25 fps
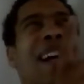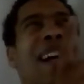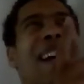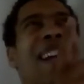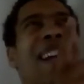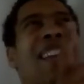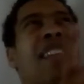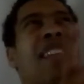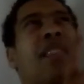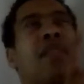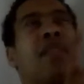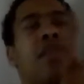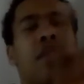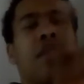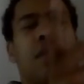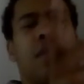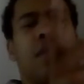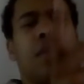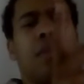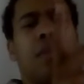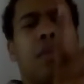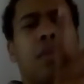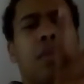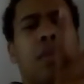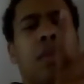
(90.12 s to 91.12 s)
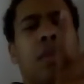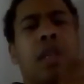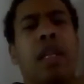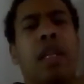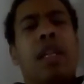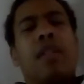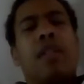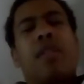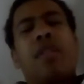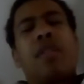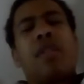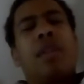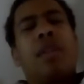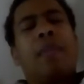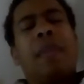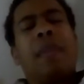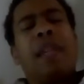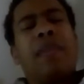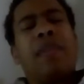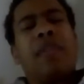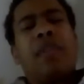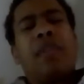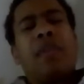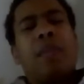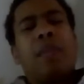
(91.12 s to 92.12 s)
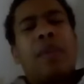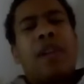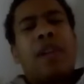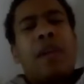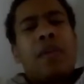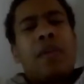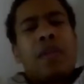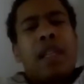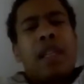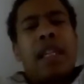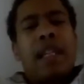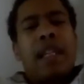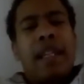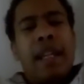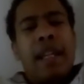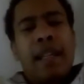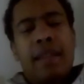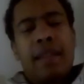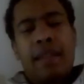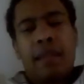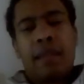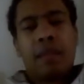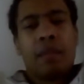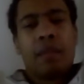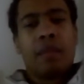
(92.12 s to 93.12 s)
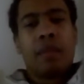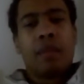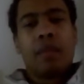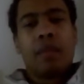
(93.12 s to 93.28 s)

Islands, yes, I believe you pronounce it like that.